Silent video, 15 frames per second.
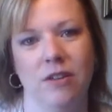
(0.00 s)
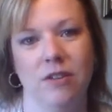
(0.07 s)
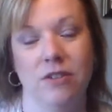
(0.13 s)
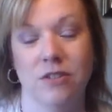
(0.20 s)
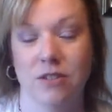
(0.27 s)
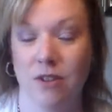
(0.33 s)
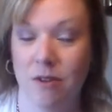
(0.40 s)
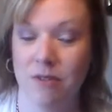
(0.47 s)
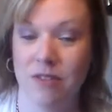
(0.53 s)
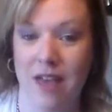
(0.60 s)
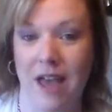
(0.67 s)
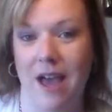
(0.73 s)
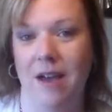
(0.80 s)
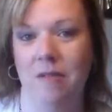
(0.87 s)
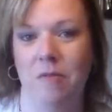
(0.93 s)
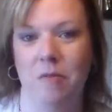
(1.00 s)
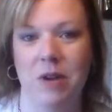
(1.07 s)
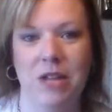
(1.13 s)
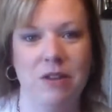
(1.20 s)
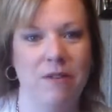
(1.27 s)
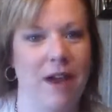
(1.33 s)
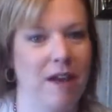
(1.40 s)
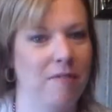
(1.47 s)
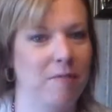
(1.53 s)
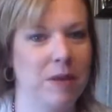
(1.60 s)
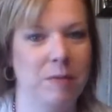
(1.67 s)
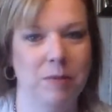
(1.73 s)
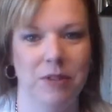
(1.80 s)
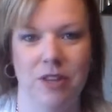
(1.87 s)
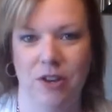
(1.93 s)
so that when you have
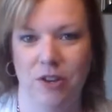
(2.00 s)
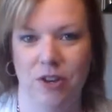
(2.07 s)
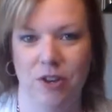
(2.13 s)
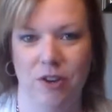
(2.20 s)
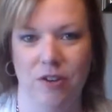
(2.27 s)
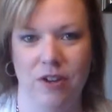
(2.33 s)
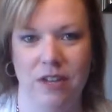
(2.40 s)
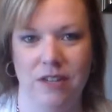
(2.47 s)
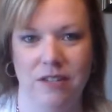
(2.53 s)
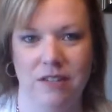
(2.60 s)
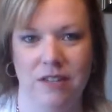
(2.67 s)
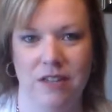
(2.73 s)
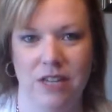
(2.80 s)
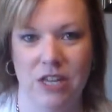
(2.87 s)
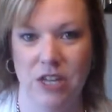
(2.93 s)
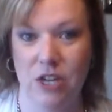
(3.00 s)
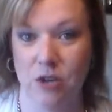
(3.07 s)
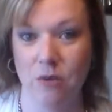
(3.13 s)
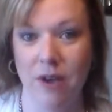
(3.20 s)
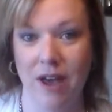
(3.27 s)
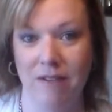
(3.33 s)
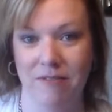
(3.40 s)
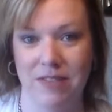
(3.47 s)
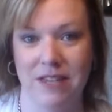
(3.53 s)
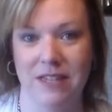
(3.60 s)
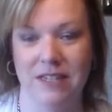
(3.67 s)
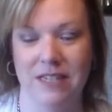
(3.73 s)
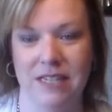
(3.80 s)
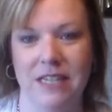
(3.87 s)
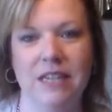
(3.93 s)
people that are curious, you have
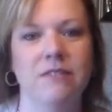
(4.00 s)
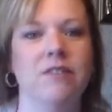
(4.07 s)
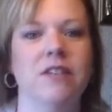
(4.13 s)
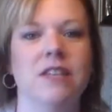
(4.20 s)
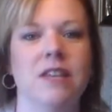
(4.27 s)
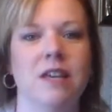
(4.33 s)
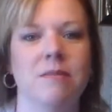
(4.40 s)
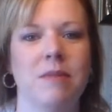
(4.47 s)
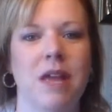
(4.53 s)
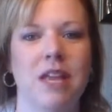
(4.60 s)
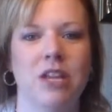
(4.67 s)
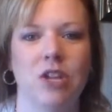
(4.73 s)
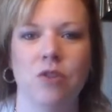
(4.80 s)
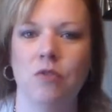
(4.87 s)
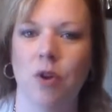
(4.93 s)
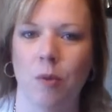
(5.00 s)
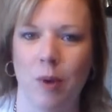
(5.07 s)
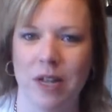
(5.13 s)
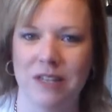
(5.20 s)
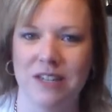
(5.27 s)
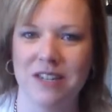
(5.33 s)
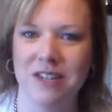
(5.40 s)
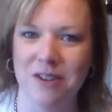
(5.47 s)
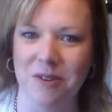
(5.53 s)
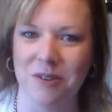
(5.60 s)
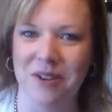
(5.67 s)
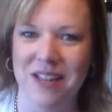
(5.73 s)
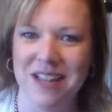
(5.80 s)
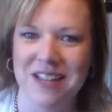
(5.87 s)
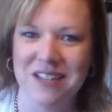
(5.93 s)
things to give to them and you know what to do.
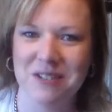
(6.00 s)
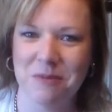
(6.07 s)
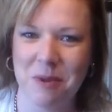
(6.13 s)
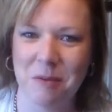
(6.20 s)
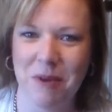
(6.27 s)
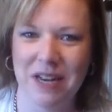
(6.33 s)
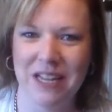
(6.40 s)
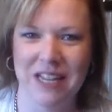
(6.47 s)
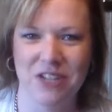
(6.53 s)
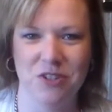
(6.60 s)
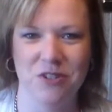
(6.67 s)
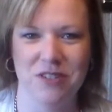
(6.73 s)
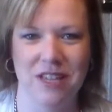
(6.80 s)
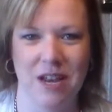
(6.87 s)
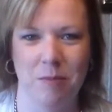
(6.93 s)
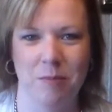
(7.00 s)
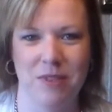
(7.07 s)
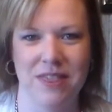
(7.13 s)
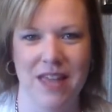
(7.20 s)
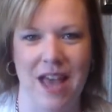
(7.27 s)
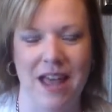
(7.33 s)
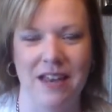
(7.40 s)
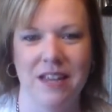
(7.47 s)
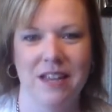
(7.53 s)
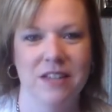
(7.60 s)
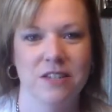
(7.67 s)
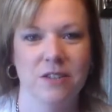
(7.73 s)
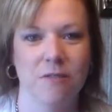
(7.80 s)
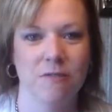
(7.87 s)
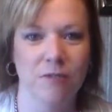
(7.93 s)
So we want to get you set up with that.
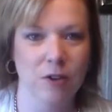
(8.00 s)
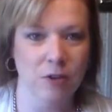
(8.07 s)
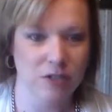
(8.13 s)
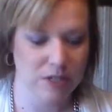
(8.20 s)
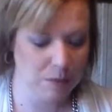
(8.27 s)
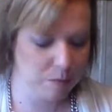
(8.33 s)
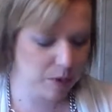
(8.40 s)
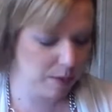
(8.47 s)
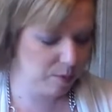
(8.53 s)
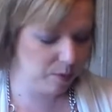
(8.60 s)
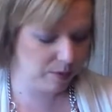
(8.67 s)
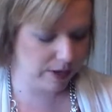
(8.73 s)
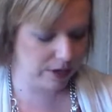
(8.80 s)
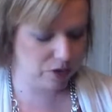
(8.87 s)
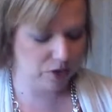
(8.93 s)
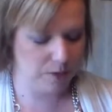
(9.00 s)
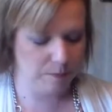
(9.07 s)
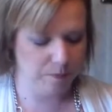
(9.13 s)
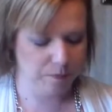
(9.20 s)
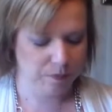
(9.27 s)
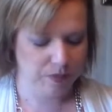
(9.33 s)
So first, in preparation,